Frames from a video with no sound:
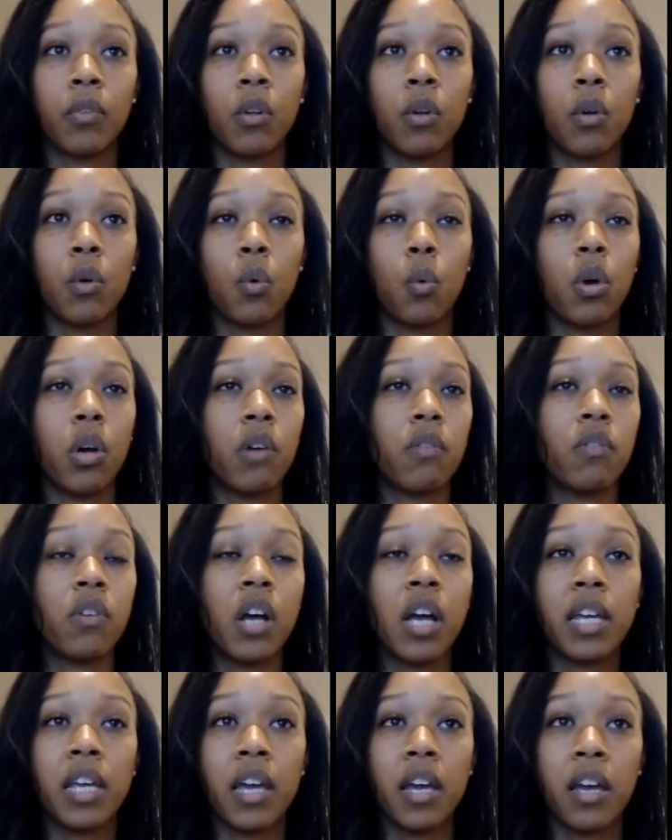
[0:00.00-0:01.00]
Wherever I
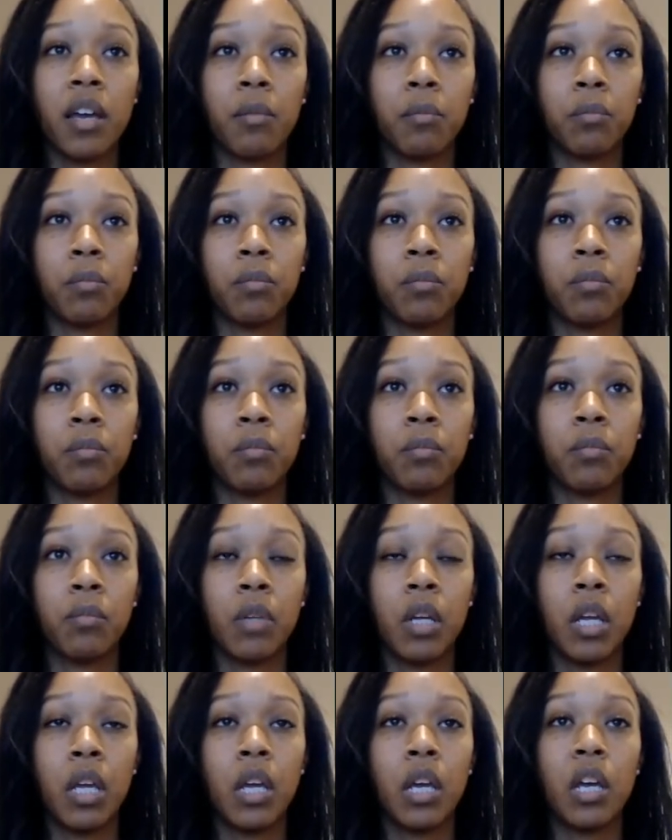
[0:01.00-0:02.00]
am
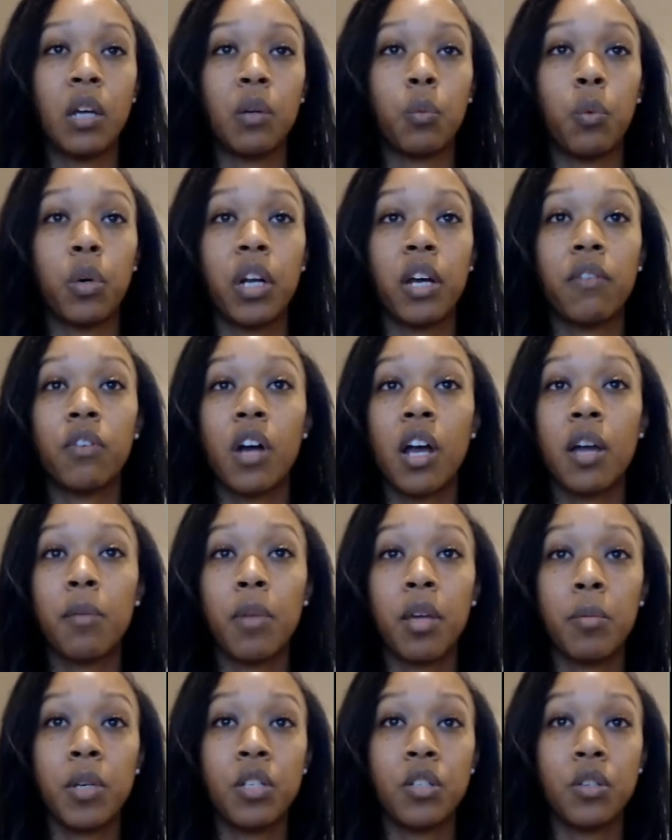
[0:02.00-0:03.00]
and whatever I may
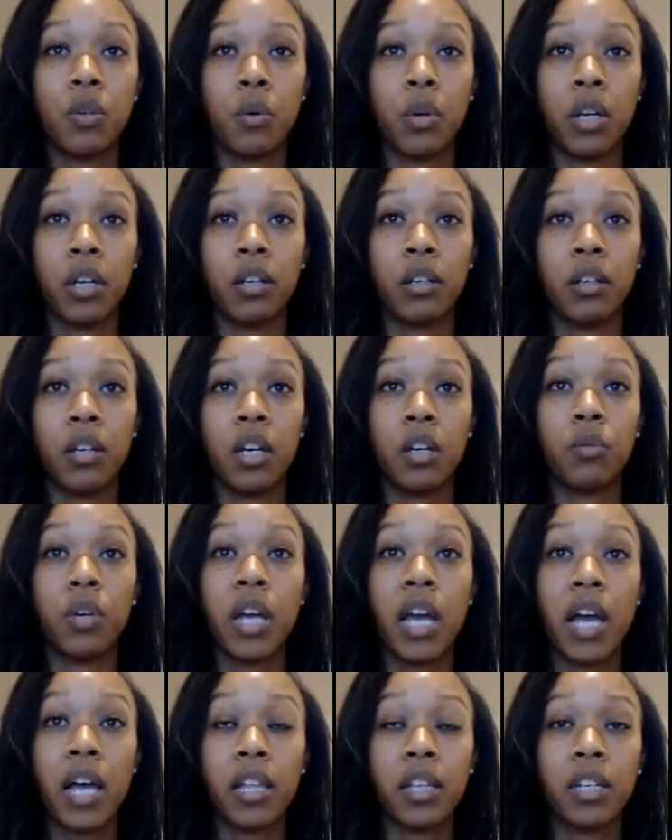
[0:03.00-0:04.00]
be doing, in
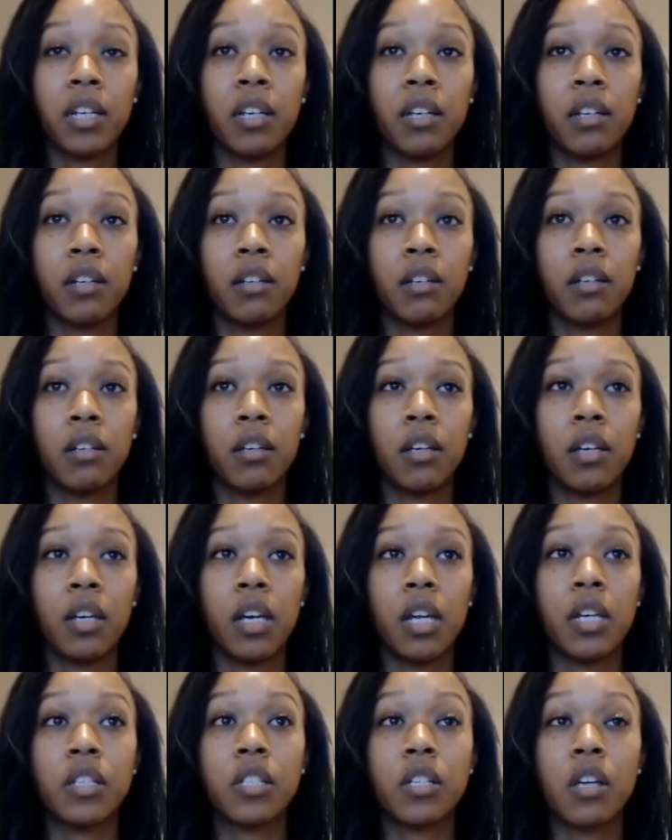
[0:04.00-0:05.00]
reality, it
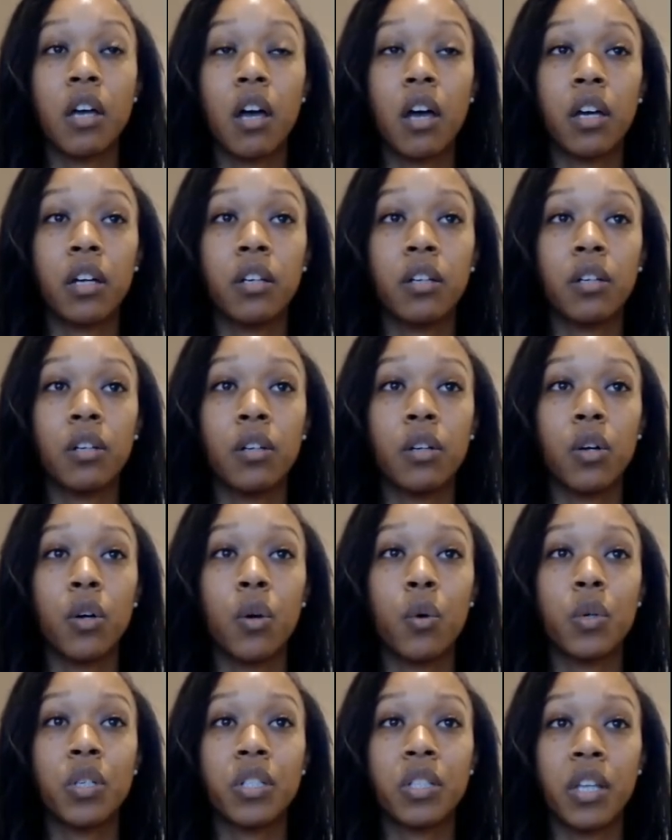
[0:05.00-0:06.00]
is God who
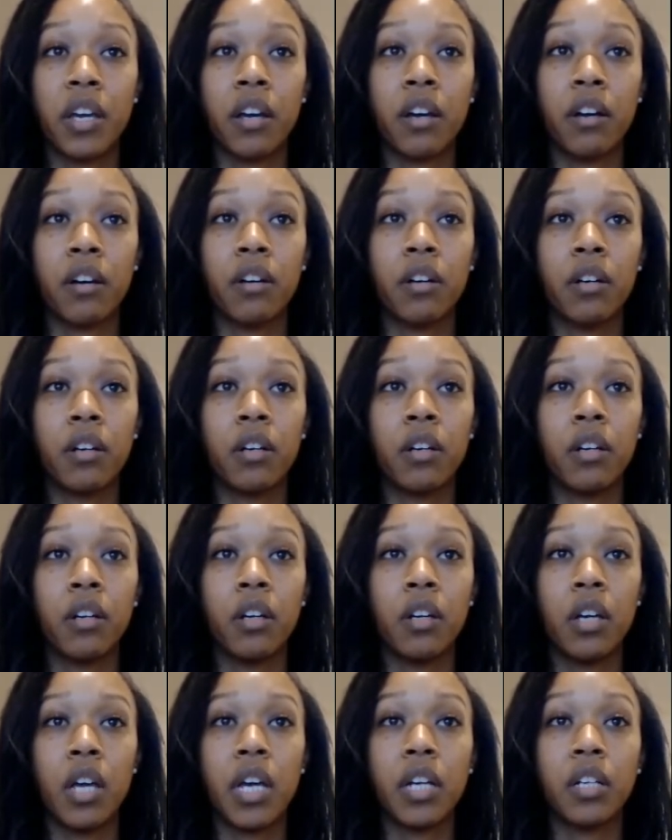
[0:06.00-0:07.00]
is there
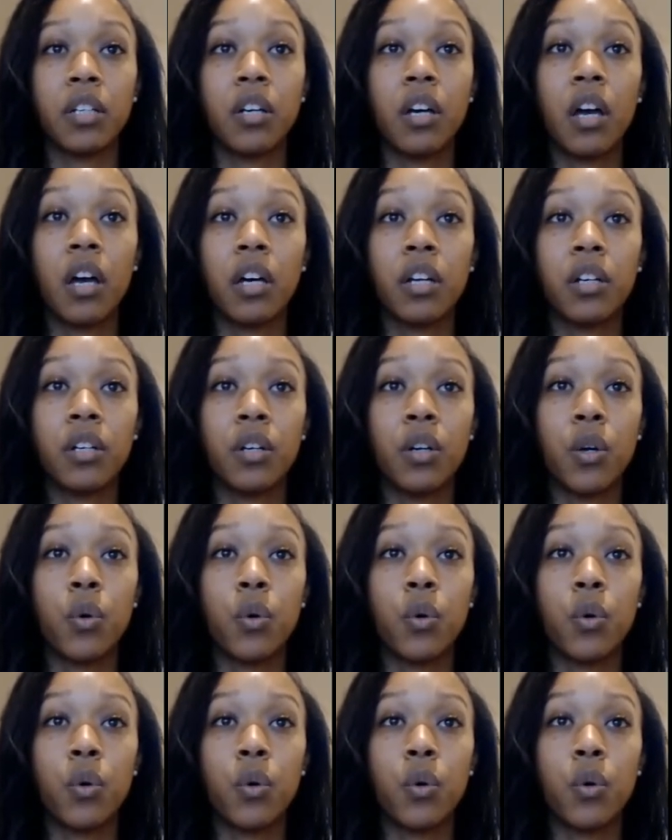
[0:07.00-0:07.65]
and God who